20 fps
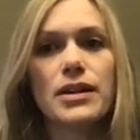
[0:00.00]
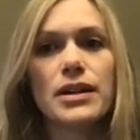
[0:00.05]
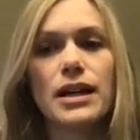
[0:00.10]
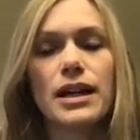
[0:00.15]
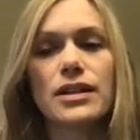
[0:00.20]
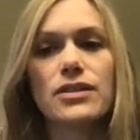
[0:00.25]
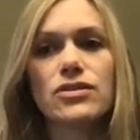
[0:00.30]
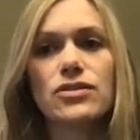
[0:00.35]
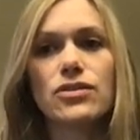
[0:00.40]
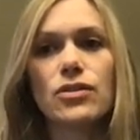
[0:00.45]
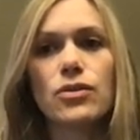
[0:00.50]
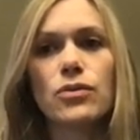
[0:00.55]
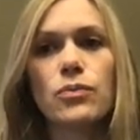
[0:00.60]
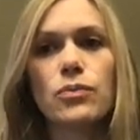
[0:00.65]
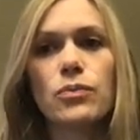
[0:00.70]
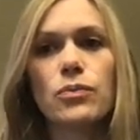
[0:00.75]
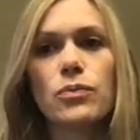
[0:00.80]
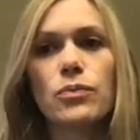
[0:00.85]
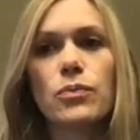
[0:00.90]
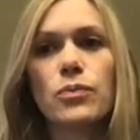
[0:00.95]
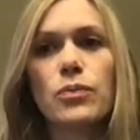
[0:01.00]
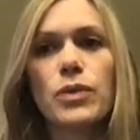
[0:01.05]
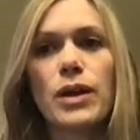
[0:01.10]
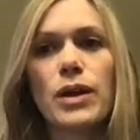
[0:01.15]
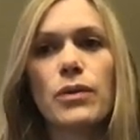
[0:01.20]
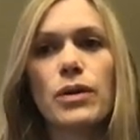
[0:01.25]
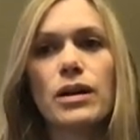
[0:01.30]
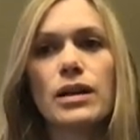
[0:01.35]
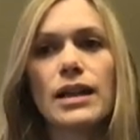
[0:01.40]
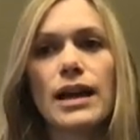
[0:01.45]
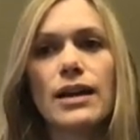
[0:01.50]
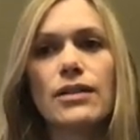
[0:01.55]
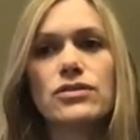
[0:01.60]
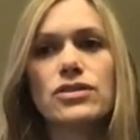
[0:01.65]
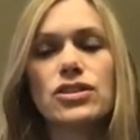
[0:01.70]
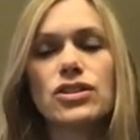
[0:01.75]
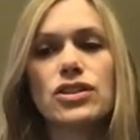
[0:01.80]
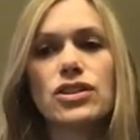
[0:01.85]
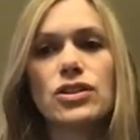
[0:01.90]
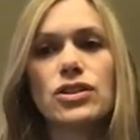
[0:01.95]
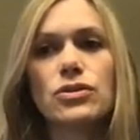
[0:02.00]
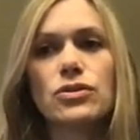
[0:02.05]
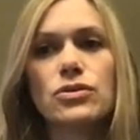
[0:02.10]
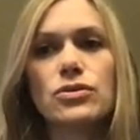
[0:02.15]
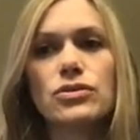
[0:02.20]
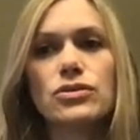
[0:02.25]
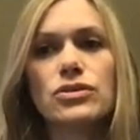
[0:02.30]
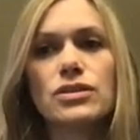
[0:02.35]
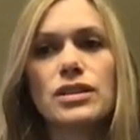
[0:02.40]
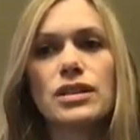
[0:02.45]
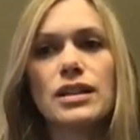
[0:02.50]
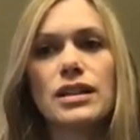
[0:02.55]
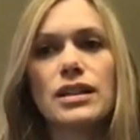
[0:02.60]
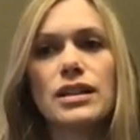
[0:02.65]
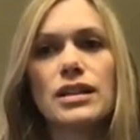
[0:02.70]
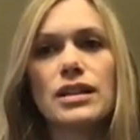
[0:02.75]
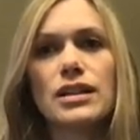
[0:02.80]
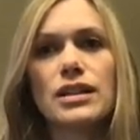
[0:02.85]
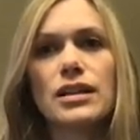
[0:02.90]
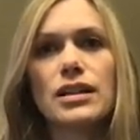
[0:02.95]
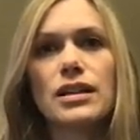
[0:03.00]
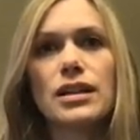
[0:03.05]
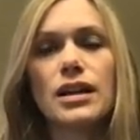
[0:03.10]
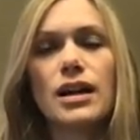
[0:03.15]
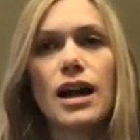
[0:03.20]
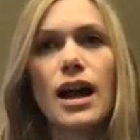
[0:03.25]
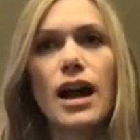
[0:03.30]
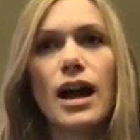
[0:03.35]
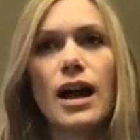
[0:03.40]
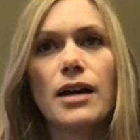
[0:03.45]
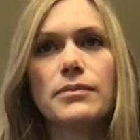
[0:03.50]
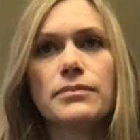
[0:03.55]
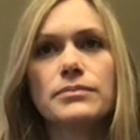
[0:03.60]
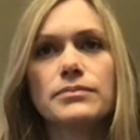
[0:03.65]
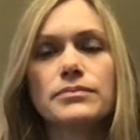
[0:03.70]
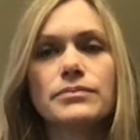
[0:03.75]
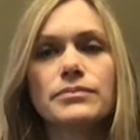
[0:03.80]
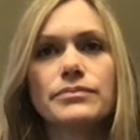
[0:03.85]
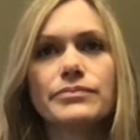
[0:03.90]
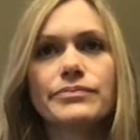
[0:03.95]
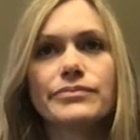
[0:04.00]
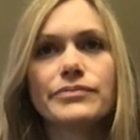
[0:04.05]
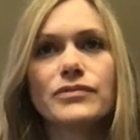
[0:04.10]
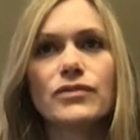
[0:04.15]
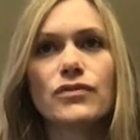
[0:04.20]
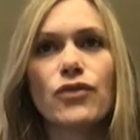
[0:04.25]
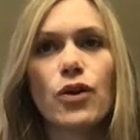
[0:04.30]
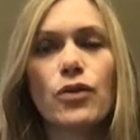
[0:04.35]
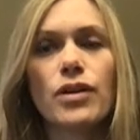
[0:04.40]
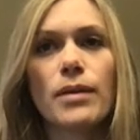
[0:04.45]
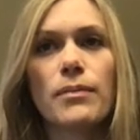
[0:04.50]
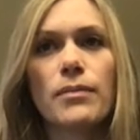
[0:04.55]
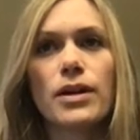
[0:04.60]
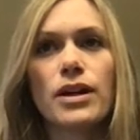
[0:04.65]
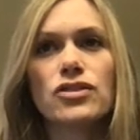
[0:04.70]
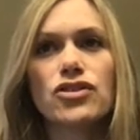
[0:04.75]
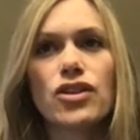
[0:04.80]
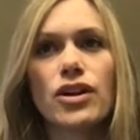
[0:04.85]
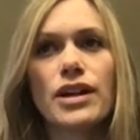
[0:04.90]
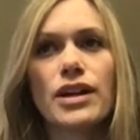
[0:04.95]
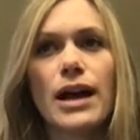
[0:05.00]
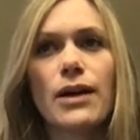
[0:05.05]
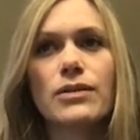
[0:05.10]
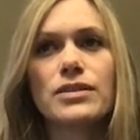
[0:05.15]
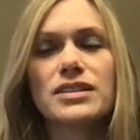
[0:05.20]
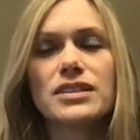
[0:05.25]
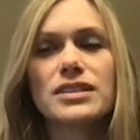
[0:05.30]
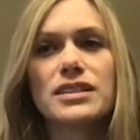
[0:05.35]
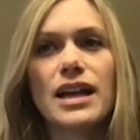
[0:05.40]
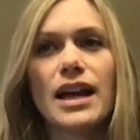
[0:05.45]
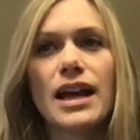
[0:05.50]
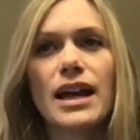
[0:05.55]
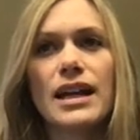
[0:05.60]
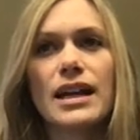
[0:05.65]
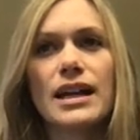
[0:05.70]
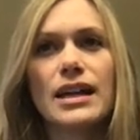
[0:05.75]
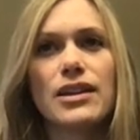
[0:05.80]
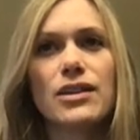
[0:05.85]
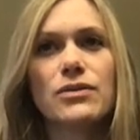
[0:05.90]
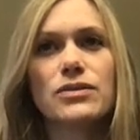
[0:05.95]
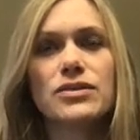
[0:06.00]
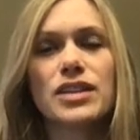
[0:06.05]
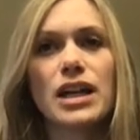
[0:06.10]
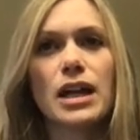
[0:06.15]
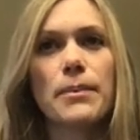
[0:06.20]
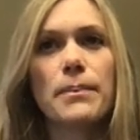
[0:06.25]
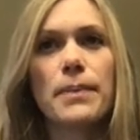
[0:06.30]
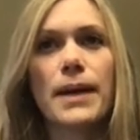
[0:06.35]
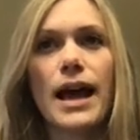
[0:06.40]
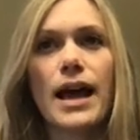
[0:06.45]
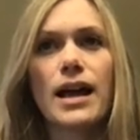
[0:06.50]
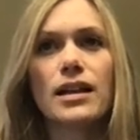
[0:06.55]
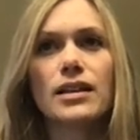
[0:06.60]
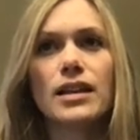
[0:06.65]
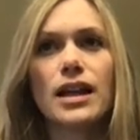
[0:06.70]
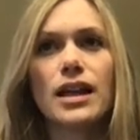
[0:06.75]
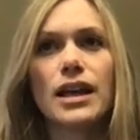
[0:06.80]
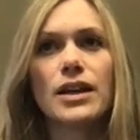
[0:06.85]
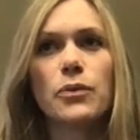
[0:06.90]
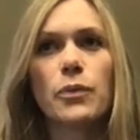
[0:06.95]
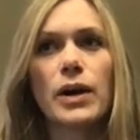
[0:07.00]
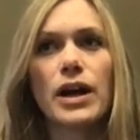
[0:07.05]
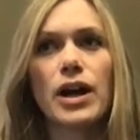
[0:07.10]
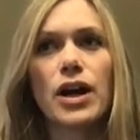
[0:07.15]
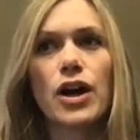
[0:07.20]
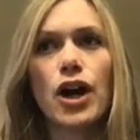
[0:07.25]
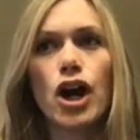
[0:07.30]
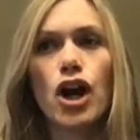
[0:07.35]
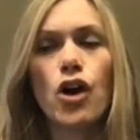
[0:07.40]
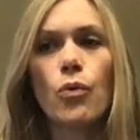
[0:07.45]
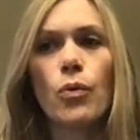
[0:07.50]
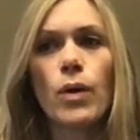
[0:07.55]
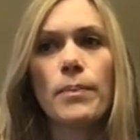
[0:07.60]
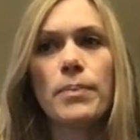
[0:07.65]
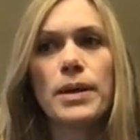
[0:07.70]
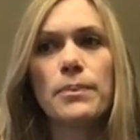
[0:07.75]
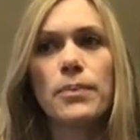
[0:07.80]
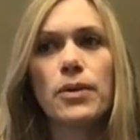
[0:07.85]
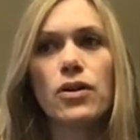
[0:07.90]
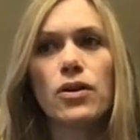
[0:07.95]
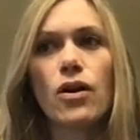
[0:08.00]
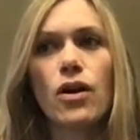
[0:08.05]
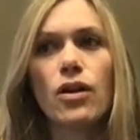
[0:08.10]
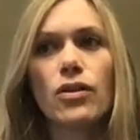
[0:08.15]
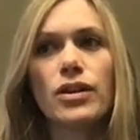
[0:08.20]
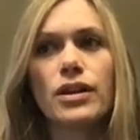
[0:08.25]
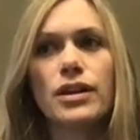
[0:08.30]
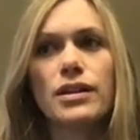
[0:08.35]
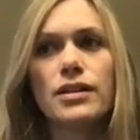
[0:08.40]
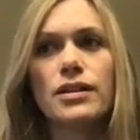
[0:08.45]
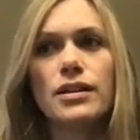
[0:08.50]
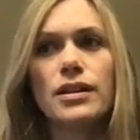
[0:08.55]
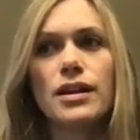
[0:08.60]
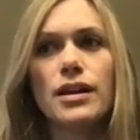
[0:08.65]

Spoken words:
And so they were allowed to use the phone number at John Howard Society, and there was like a back line where when people called in,